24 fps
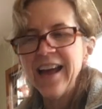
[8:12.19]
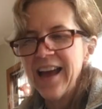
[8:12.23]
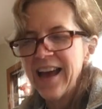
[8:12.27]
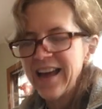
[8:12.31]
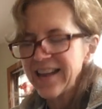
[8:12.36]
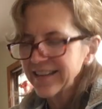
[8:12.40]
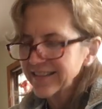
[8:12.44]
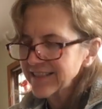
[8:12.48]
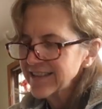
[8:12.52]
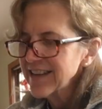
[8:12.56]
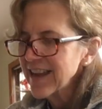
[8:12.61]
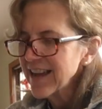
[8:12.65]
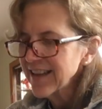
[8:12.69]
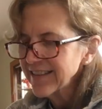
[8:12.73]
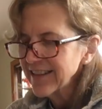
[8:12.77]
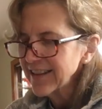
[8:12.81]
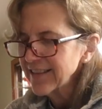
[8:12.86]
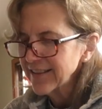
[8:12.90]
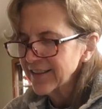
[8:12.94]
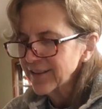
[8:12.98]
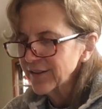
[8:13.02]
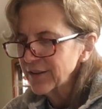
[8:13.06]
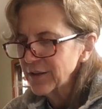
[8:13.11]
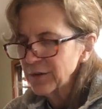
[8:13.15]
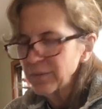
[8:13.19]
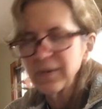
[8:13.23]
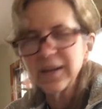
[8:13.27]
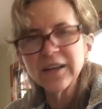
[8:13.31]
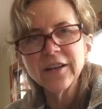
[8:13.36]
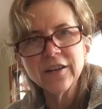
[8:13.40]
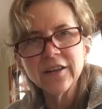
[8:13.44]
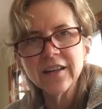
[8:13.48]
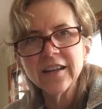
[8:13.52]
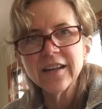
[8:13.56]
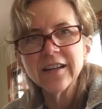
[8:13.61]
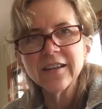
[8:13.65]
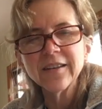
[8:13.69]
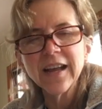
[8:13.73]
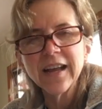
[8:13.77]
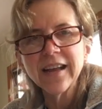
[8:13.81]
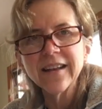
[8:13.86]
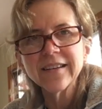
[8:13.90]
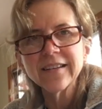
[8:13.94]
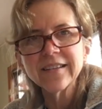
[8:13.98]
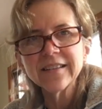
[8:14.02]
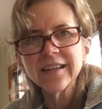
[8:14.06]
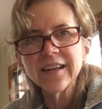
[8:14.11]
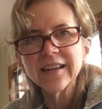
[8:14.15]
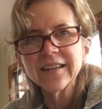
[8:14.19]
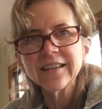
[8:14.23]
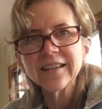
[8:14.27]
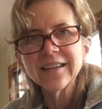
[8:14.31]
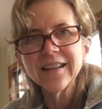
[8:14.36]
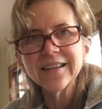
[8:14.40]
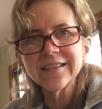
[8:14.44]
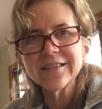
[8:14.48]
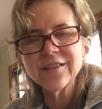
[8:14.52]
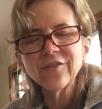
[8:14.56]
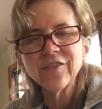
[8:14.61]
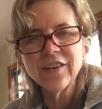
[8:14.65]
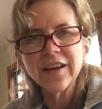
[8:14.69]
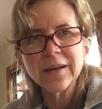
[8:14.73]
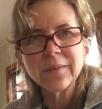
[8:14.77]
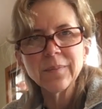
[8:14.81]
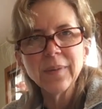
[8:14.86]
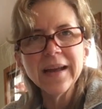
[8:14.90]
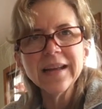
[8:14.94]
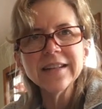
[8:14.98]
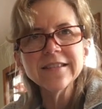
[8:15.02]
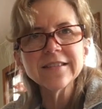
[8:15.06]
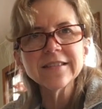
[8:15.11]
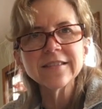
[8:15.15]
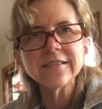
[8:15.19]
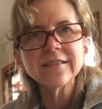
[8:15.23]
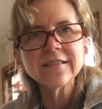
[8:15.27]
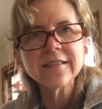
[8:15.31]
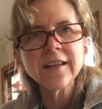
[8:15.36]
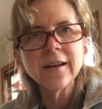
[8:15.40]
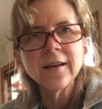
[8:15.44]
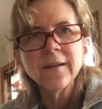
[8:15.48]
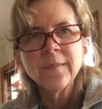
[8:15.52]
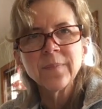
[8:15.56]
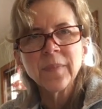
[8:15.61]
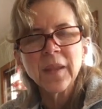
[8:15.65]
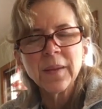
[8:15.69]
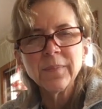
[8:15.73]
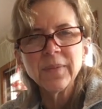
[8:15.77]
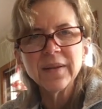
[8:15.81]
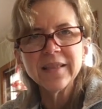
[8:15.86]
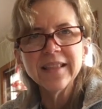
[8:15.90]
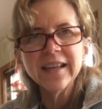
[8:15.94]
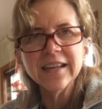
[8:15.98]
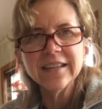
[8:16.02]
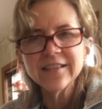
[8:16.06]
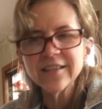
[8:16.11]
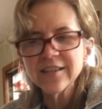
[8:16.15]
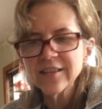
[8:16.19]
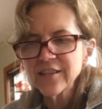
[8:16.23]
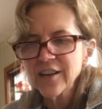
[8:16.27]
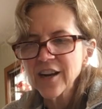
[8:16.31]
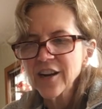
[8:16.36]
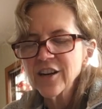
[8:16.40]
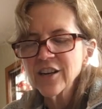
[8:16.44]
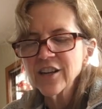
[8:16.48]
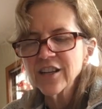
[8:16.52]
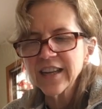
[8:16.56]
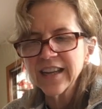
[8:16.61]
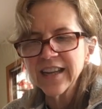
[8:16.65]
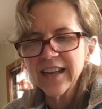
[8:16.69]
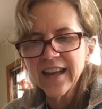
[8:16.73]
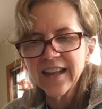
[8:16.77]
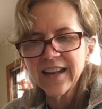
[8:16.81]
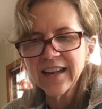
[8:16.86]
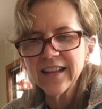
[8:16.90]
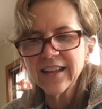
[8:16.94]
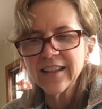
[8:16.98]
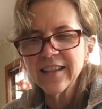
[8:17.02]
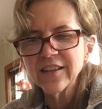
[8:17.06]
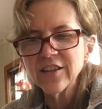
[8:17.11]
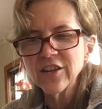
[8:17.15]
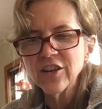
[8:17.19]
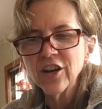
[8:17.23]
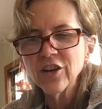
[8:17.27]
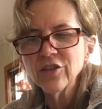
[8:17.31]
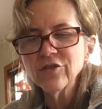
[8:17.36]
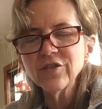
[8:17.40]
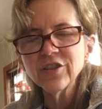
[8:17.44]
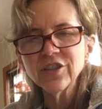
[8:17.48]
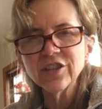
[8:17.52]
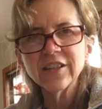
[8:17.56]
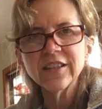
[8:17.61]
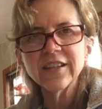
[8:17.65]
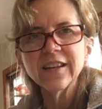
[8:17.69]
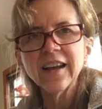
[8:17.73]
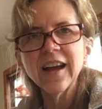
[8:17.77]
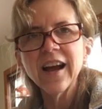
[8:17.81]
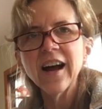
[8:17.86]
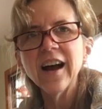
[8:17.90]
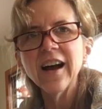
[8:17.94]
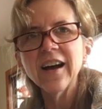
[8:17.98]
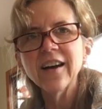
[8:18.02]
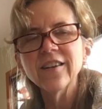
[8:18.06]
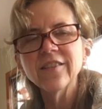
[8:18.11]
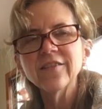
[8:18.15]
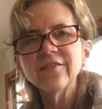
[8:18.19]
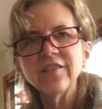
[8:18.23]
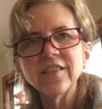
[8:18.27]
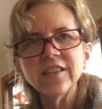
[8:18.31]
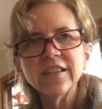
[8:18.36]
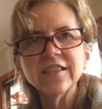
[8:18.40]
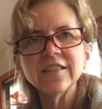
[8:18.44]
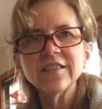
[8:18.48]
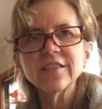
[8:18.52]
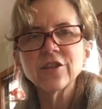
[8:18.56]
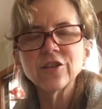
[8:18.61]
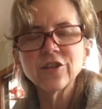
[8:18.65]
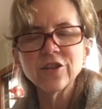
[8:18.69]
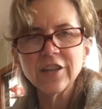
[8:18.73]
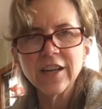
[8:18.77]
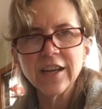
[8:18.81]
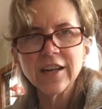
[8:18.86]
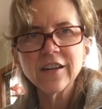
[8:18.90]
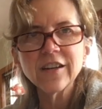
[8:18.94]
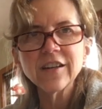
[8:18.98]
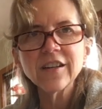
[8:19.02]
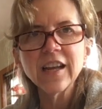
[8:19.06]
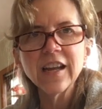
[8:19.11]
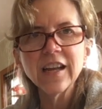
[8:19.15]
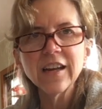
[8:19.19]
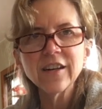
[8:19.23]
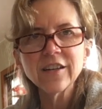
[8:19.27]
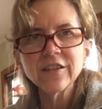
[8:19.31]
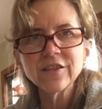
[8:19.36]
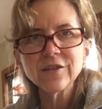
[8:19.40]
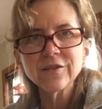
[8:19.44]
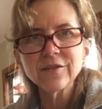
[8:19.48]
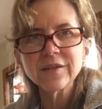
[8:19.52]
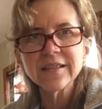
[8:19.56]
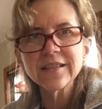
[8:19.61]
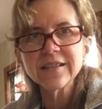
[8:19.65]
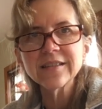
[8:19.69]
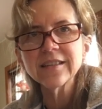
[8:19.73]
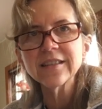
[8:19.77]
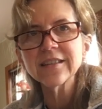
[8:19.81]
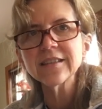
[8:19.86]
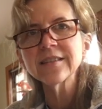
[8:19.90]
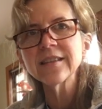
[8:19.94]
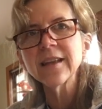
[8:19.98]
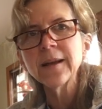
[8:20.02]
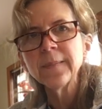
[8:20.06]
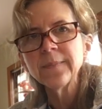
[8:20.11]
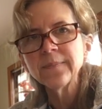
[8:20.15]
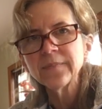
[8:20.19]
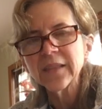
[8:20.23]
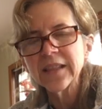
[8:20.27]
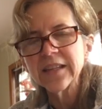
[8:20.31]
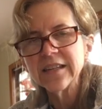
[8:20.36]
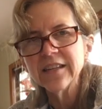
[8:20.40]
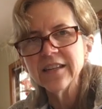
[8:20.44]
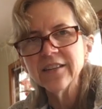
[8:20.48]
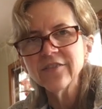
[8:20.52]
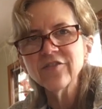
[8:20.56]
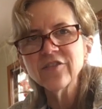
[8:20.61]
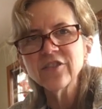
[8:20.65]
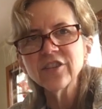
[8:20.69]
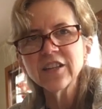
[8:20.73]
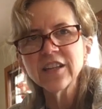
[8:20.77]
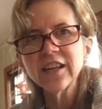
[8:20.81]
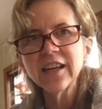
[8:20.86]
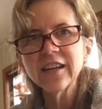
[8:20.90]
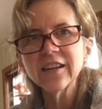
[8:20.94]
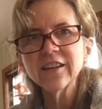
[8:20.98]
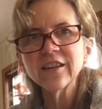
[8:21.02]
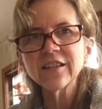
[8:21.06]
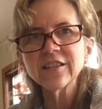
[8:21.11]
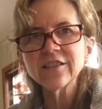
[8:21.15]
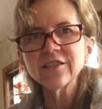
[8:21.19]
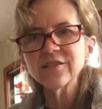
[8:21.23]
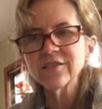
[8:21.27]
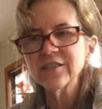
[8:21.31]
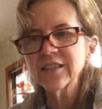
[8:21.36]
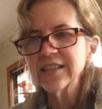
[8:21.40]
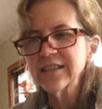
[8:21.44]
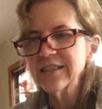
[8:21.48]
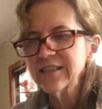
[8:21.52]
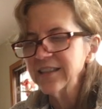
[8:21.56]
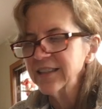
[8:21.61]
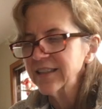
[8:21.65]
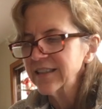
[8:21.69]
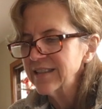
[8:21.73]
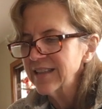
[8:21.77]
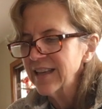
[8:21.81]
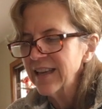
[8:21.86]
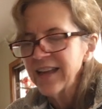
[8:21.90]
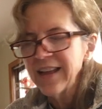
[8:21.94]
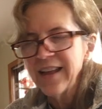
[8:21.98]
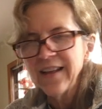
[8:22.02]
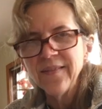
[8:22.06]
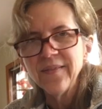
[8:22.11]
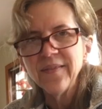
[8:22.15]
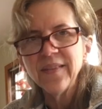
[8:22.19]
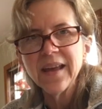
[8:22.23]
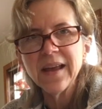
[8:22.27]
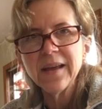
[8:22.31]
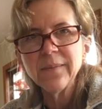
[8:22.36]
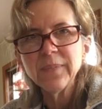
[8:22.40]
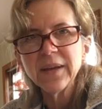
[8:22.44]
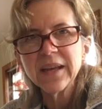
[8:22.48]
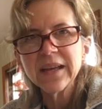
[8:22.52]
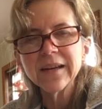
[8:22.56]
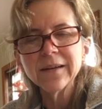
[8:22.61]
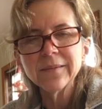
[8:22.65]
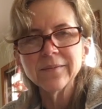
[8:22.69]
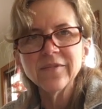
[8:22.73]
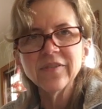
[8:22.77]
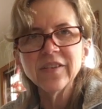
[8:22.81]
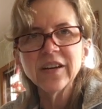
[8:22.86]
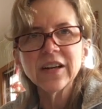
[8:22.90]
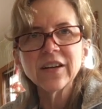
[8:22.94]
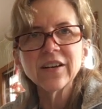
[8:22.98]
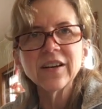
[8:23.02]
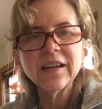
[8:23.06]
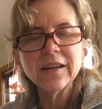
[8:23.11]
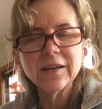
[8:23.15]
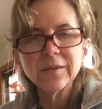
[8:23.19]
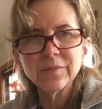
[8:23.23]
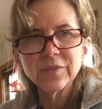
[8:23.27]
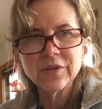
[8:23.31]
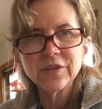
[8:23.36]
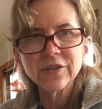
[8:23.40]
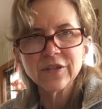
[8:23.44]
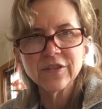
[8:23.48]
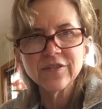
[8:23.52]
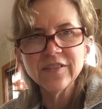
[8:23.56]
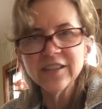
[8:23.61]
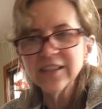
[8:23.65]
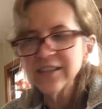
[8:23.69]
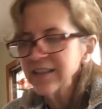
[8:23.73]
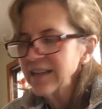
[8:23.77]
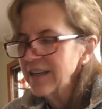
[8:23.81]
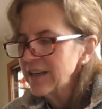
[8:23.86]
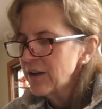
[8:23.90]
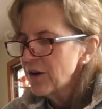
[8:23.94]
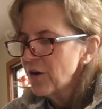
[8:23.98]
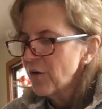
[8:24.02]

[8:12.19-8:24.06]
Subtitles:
And it's not that they're going to be good at classifying pencils, but they start getting the notion of these shared characteristics, different characteristics. They become very observant.